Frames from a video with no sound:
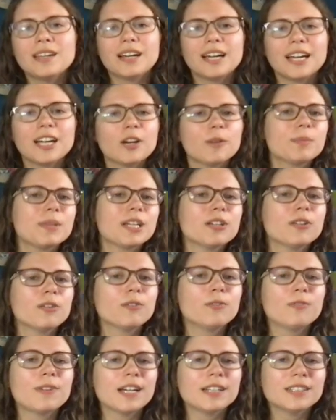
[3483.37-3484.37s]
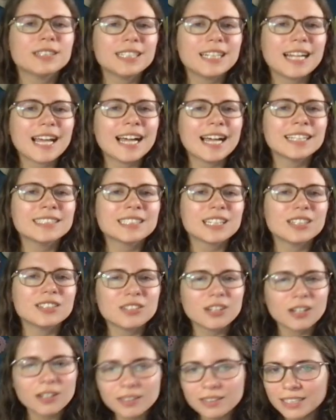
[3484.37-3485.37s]
I hope that you have found it as
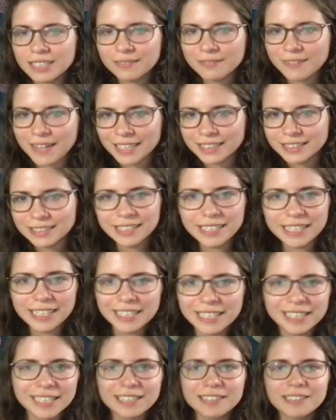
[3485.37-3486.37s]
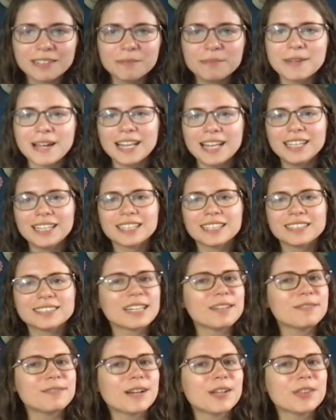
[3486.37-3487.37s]
darkly fascinating and compelling as
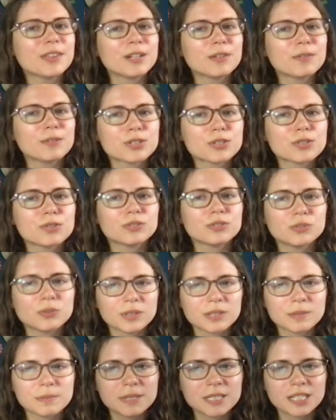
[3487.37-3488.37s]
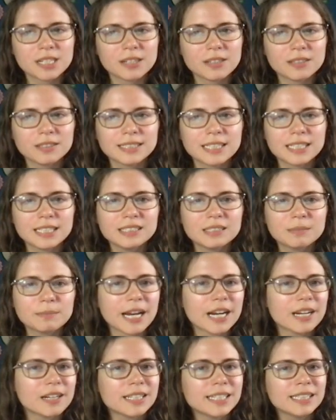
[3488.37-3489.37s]
I found the original source materials that
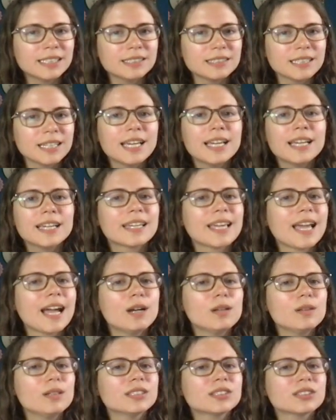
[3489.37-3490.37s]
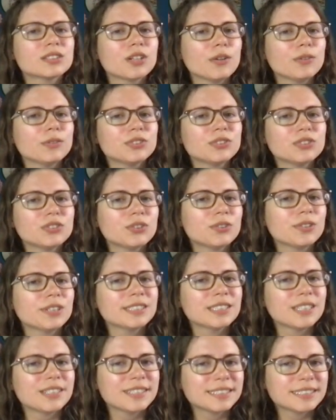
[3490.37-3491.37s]
inspired it, countless ghost
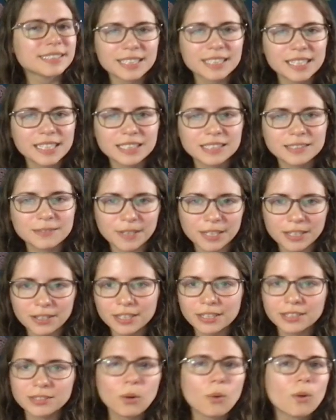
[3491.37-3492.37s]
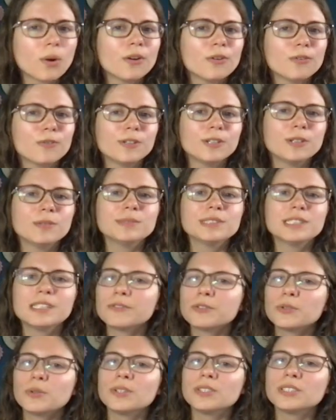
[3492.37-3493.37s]
stories on the seas, various horror films, and
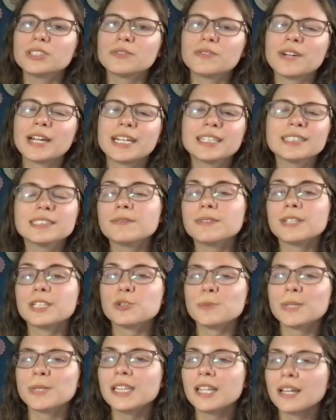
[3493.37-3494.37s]
of course the writings of H.P.